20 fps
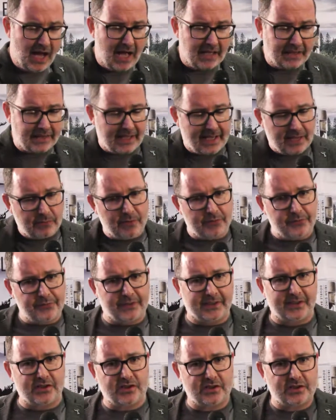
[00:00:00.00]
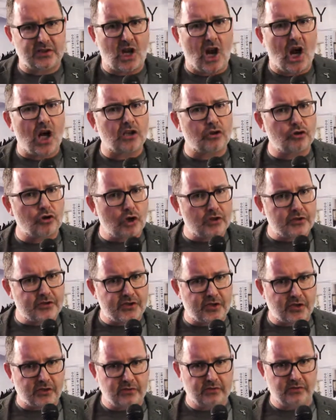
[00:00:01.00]
and then we finish it in
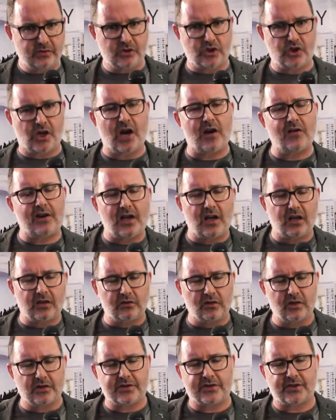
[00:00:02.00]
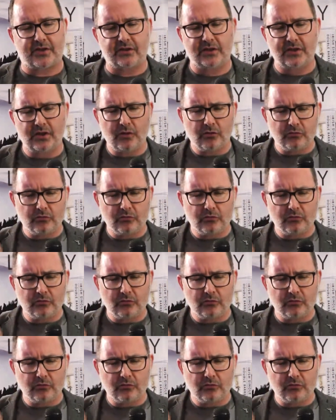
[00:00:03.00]
Oloroso, sherry Oloroso.